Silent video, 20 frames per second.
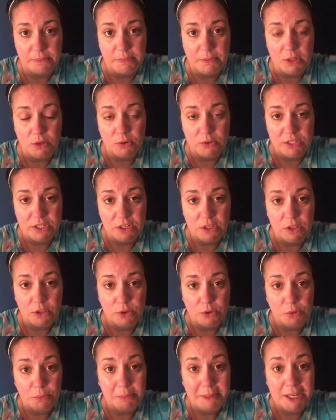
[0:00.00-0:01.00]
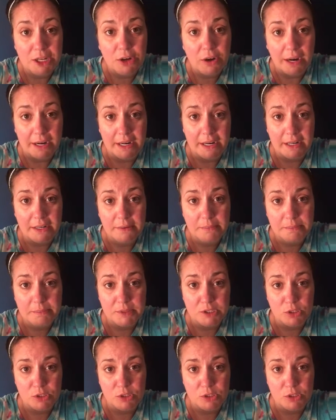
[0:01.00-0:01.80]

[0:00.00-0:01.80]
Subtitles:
And those include peer editing,